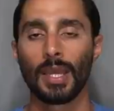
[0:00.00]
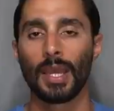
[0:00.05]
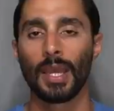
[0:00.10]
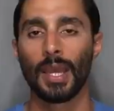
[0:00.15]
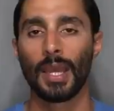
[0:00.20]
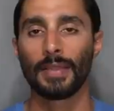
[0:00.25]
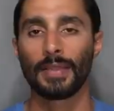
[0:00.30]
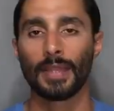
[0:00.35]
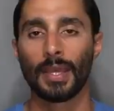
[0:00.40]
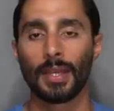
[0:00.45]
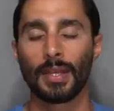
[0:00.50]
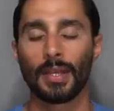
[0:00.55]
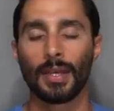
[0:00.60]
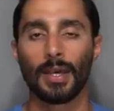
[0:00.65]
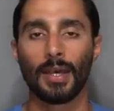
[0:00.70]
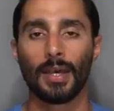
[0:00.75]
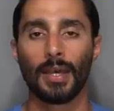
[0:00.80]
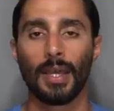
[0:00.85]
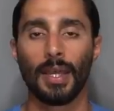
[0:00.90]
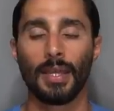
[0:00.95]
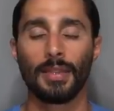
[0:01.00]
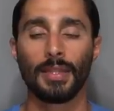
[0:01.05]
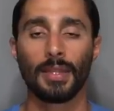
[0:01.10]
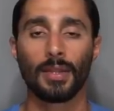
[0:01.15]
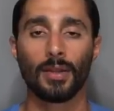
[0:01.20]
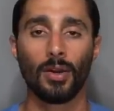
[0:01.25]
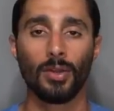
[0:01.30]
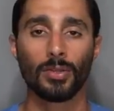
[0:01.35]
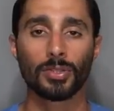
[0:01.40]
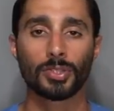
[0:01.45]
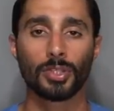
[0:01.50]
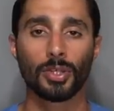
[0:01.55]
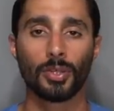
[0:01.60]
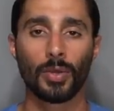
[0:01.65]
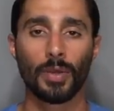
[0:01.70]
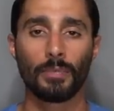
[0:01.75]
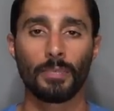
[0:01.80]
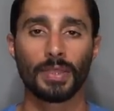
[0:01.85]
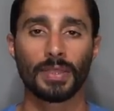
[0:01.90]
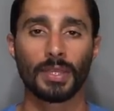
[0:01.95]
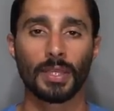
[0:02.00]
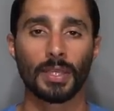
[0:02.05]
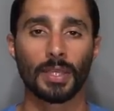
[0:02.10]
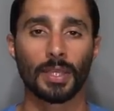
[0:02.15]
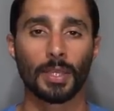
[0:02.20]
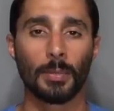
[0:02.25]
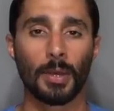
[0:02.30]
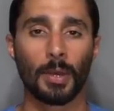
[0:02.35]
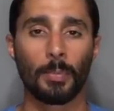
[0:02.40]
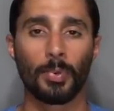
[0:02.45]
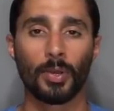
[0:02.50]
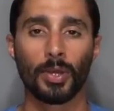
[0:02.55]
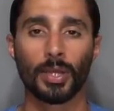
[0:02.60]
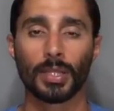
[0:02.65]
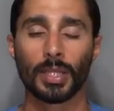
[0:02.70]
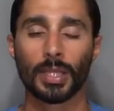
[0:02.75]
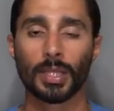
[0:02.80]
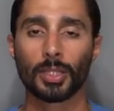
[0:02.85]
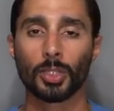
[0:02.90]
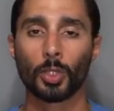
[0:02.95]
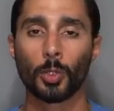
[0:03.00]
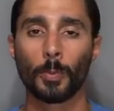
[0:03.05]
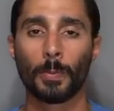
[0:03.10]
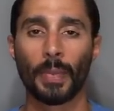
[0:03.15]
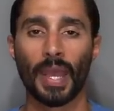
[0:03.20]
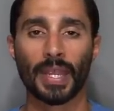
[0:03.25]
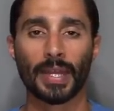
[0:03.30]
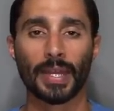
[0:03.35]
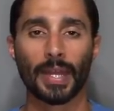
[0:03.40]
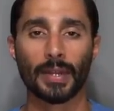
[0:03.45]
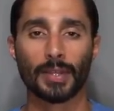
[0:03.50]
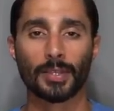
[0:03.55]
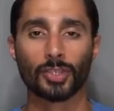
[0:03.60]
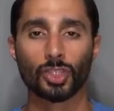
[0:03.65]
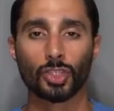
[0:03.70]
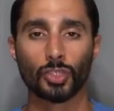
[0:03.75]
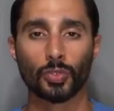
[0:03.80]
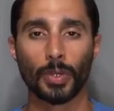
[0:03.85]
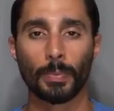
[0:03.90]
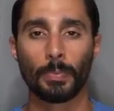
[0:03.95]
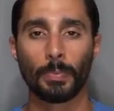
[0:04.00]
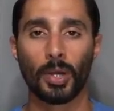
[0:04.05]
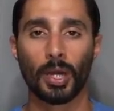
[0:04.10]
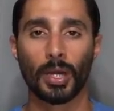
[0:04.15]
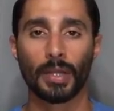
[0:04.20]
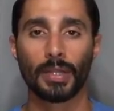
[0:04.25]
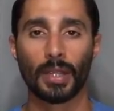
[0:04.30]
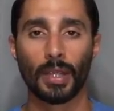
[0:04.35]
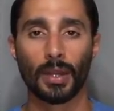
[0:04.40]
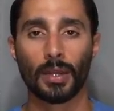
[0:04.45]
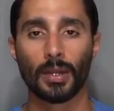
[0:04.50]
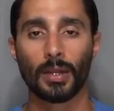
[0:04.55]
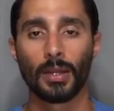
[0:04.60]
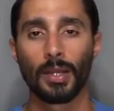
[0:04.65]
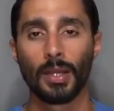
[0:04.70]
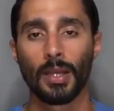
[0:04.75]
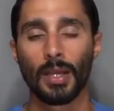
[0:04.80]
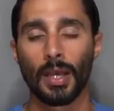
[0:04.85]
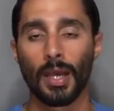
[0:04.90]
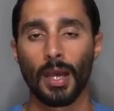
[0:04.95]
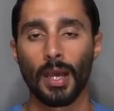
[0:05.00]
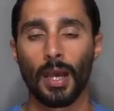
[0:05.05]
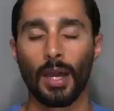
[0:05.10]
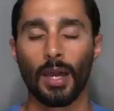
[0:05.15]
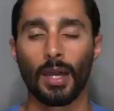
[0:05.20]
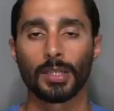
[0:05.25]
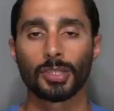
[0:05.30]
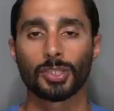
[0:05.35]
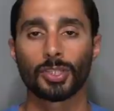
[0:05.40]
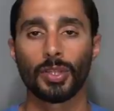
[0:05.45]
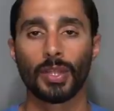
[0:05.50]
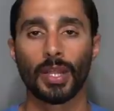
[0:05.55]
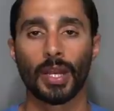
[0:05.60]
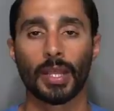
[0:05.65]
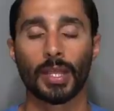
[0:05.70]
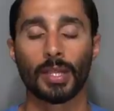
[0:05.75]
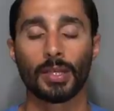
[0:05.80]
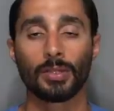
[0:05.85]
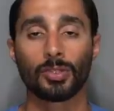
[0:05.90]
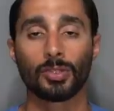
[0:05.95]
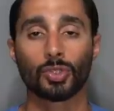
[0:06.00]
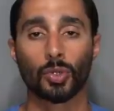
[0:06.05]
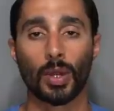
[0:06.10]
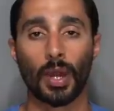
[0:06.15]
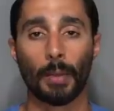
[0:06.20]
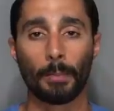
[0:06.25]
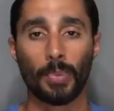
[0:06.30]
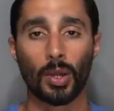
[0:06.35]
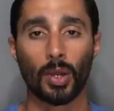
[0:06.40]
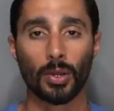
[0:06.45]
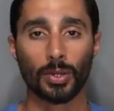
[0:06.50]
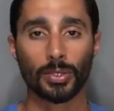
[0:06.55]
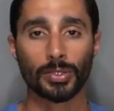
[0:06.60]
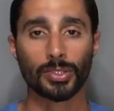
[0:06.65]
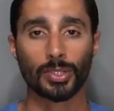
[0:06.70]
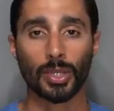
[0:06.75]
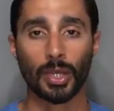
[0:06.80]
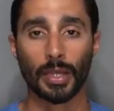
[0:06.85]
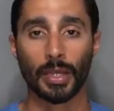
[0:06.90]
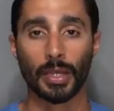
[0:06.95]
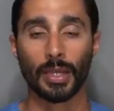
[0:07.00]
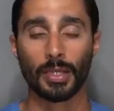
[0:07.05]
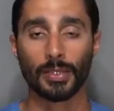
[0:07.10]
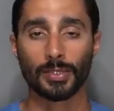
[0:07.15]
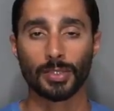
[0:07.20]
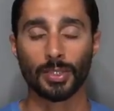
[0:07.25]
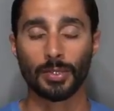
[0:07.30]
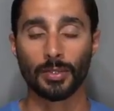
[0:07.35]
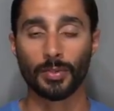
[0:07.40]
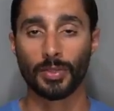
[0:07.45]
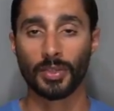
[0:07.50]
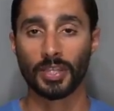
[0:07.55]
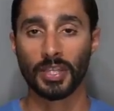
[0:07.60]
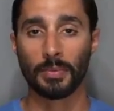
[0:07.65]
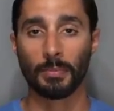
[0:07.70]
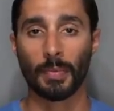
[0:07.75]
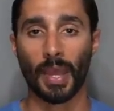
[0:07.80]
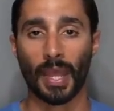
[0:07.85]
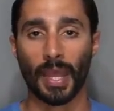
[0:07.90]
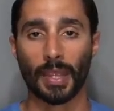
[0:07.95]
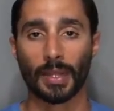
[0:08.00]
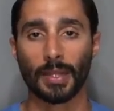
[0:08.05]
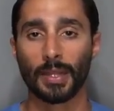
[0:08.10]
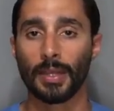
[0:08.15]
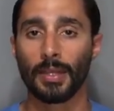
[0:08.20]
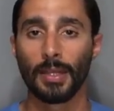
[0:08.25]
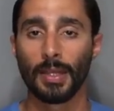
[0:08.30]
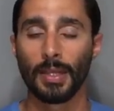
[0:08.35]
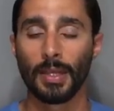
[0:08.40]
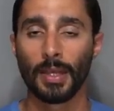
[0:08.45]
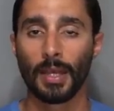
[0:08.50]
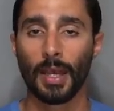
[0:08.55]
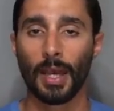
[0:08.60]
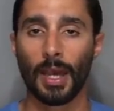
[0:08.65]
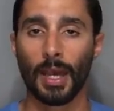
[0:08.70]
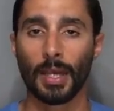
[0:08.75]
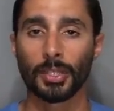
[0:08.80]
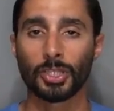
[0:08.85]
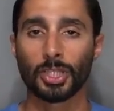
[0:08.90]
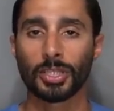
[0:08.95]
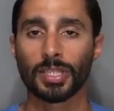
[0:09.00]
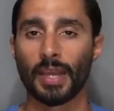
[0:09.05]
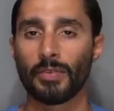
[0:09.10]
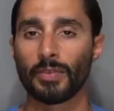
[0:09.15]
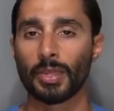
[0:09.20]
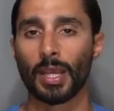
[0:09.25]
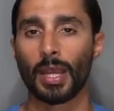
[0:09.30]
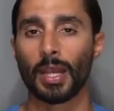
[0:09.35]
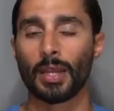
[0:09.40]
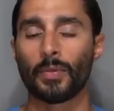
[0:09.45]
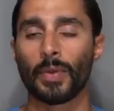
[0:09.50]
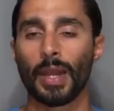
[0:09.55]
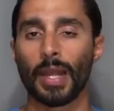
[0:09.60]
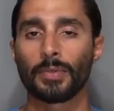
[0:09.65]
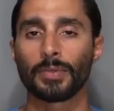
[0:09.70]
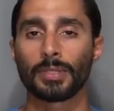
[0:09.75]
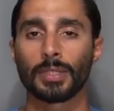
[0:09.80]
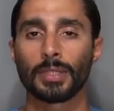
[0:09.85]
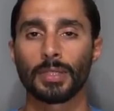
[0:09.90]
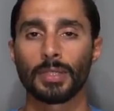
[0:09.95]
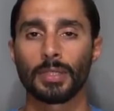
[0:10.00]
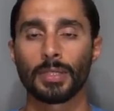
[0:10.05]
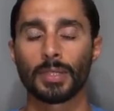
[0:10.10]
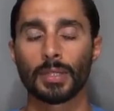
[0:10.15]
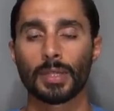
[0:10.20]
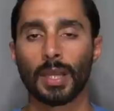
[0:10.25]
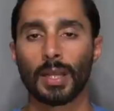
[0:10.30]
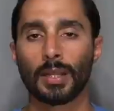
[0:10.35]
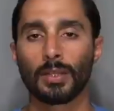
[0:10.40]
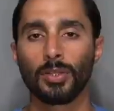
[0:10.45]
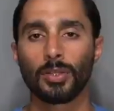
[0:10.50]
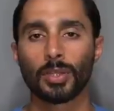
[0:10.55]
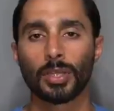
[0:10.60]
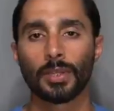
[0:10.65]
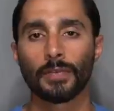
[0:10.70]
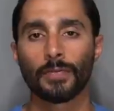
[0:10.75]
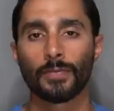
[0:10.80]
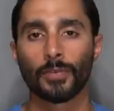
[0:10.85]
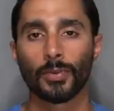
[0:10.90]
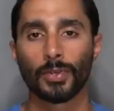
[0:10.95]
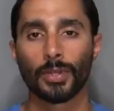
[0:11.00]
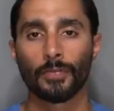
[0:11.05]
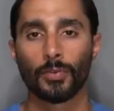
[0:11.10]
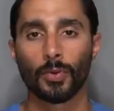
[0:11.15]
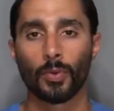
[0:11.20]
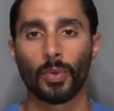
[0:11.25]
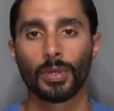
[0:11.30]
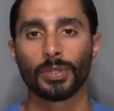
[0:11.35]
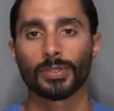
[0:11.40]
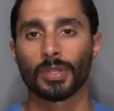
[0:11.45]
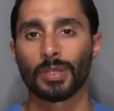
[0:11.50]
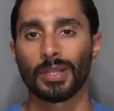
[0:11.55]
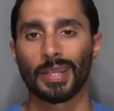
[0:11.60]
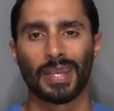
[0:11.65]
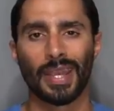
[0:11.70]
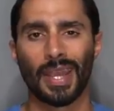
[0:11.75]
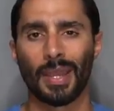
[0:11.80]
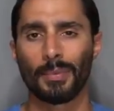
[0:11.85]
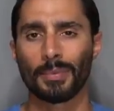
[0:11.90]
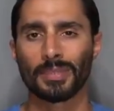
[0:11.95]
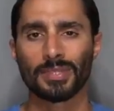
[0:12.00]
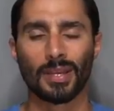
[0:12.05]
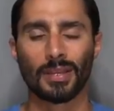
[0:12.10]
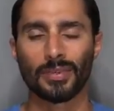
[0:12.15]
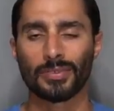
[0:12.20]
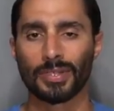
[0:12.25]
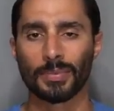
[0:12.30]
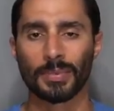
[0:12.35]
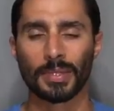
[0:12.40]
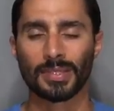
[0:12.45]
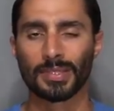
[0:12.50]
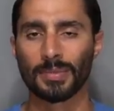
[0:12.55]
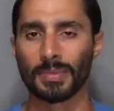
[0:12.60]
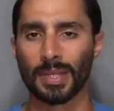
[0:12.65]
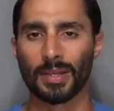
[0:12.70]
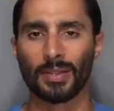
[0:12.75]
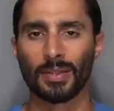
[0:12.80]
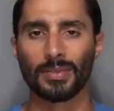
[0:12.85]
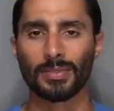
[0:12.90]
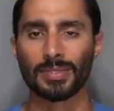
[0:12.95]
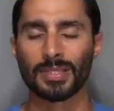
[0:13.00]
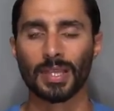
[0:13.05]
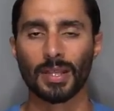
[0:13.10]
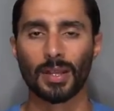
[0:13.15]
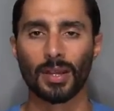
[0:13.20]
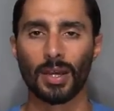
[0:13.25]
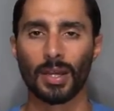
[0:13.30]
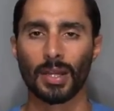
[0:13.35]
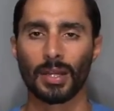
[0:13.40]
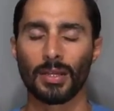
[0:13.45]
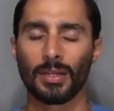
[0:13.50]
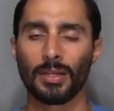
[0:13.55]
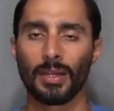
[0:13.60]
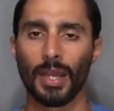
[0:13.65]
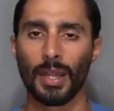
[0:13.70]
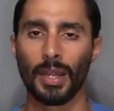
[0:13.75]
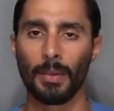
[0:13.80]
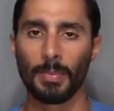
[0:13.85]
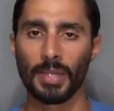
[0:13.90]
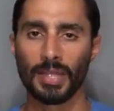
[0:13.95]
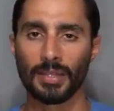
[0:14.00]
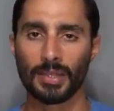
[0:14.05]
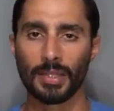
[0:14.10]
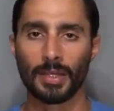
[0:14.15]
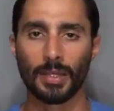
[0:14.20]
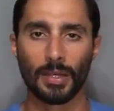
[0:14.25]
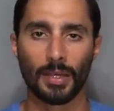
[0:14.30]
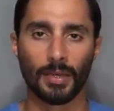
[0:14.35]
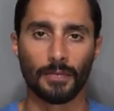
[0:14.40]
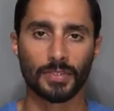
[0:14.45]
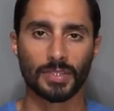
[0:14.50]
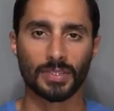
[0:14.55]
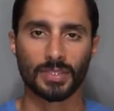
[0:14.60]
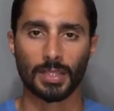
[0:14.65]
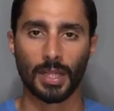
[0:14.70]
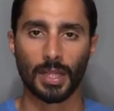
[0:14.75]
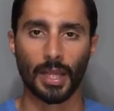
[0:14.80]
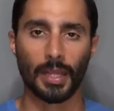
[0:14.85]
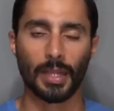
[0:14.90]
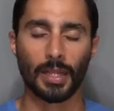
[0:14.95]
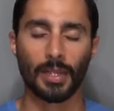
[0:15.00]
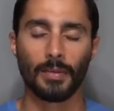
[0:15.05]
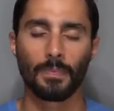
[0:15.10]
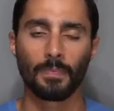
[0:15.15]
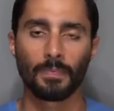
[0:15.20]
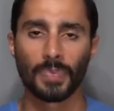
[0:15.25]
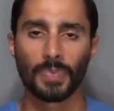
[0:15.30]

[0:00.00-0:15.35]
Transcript: And then uh, and then also I've been thinking about putting like a little magnetic strip on there uh, so that I can drop parts on it. So thin magnet I uh, just haven't gotten around to kind of looking for different ones on like Amazon or something, something that'll stick on and, and be thin enough to slide in.